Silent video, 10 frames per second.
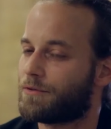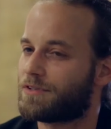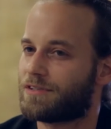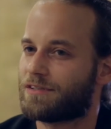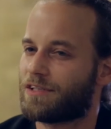
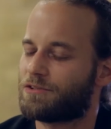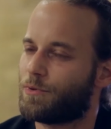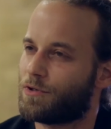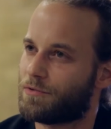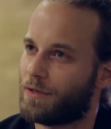which is a
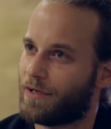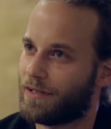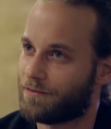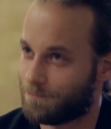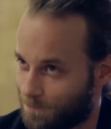sportswear
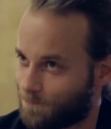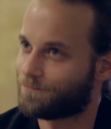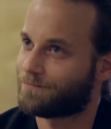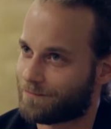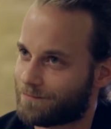brand.
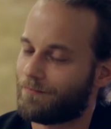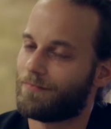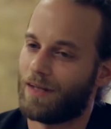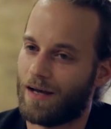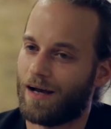
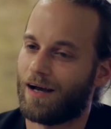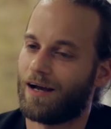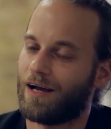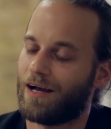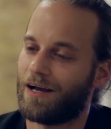
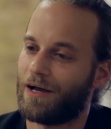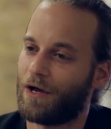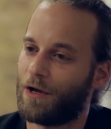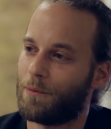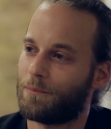
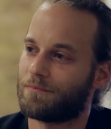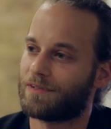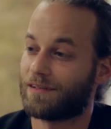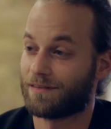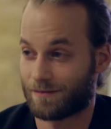
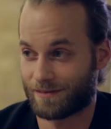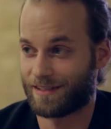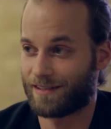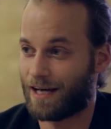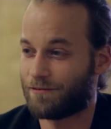Then
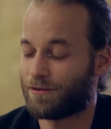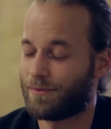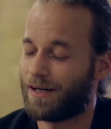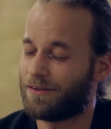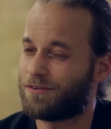did that for
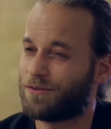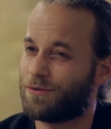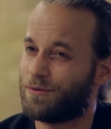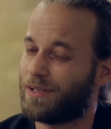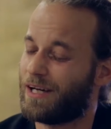about
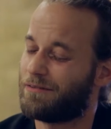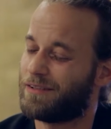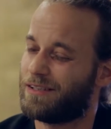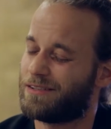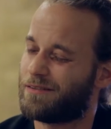2.5
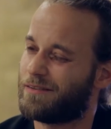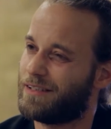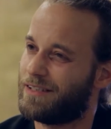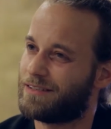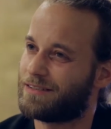years, 3
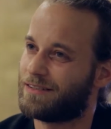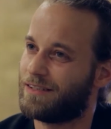years.